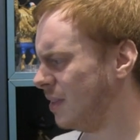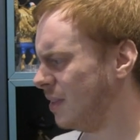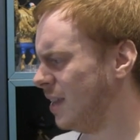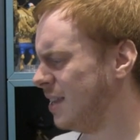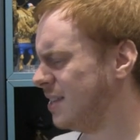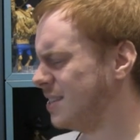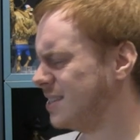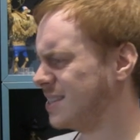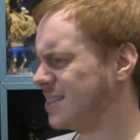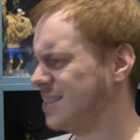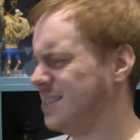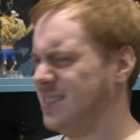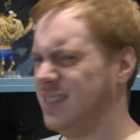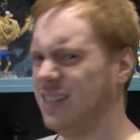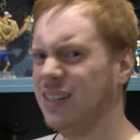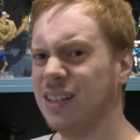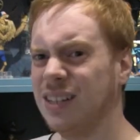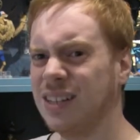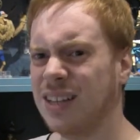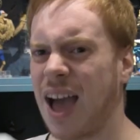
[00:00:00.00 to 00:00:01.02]
It's
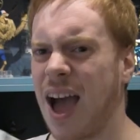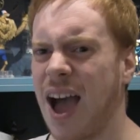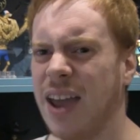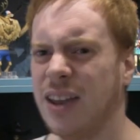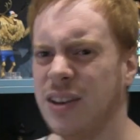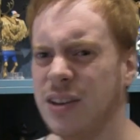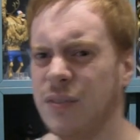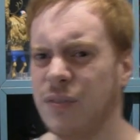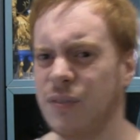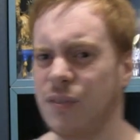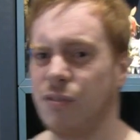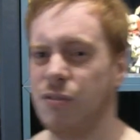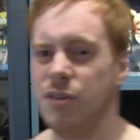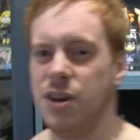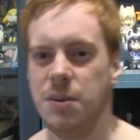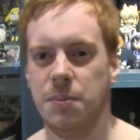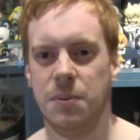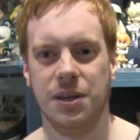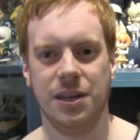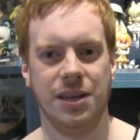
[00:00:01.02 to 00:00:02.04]
still kind of
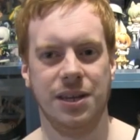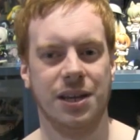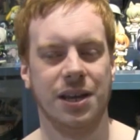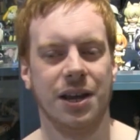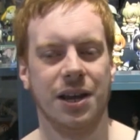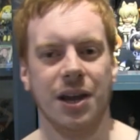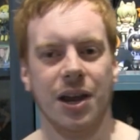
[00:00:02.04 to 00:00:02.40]
creepy.